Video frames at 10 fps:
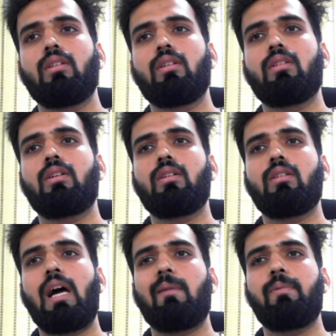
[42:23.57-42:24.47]

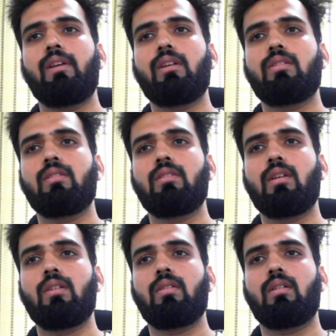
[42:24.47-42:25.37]
The applications
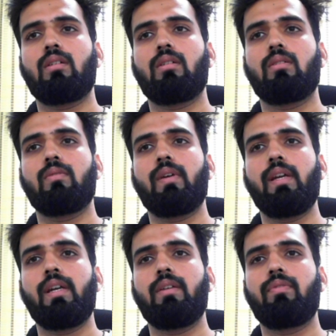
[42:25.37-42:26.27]
are
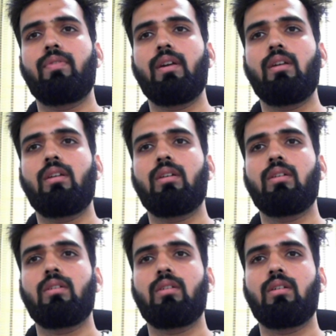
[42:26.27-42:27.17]
very different
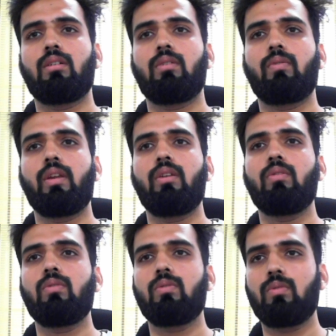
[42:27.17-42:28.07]
when
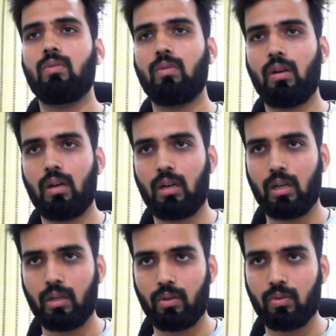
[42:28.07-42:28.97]
you
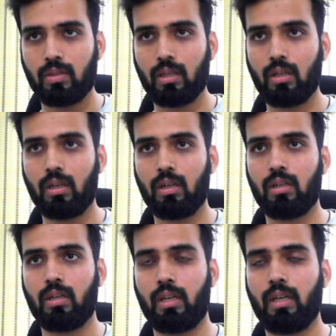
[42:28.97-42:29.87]
are using
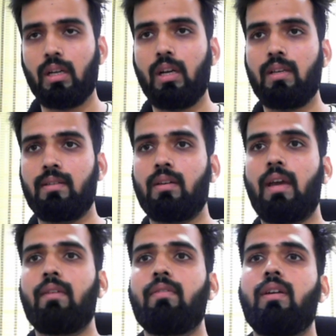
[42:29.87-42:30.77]
a ring laser
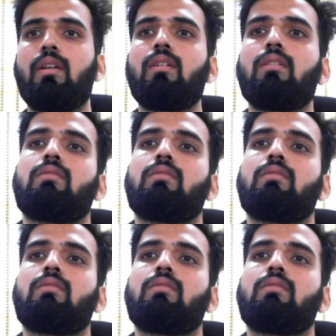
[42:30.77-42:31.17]
cavity.